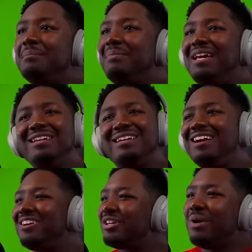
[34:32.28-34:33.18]
the main
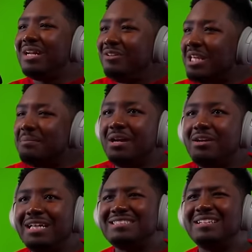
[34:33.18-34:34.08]
character. Why do you keep
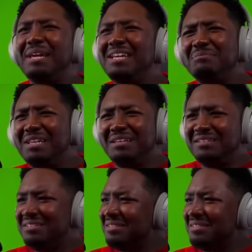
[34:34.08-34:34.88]
underestimating me?